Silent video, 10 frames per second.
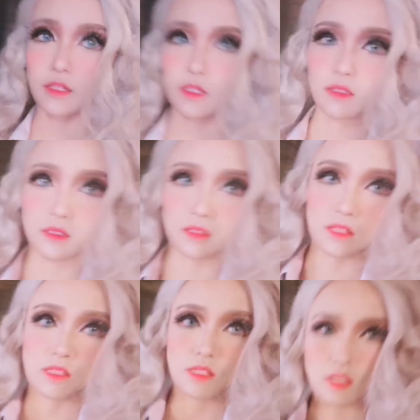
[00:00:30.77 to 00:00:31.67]
This
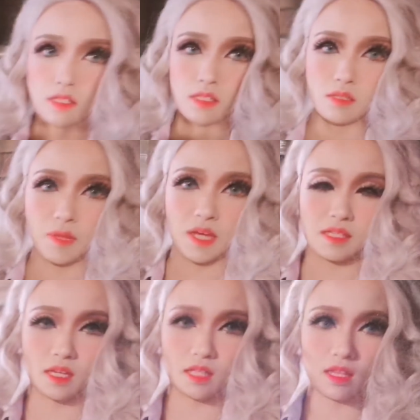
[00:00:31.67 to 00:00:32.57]
is my second
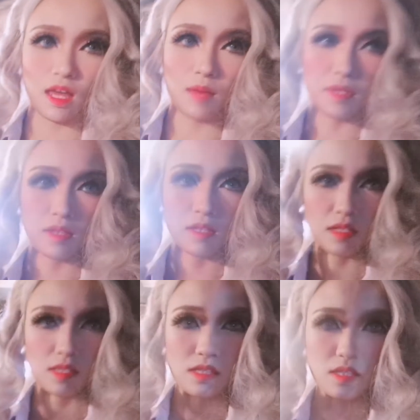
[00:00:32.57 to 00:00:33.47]
time in the
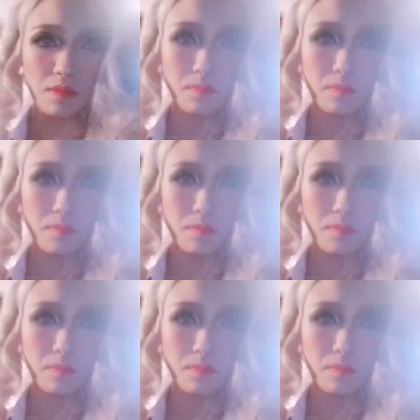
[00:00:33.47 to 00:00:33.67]
steampunk